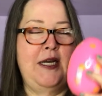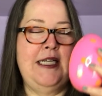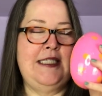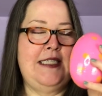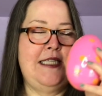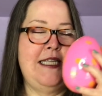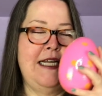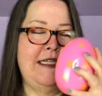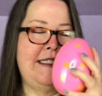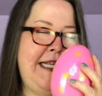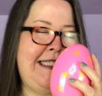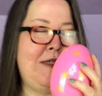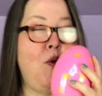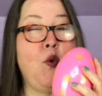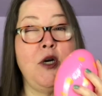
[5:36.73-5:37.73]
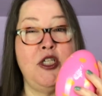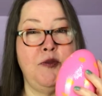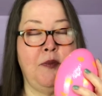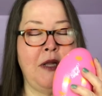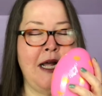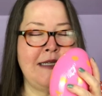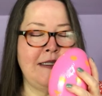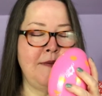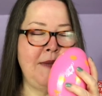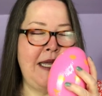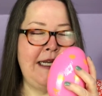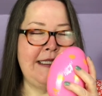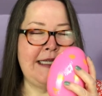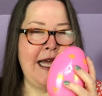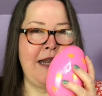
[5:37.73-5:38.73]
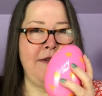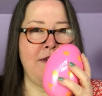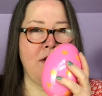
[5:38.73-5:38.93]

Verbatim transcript: It's this. It's orange blossom and it's kind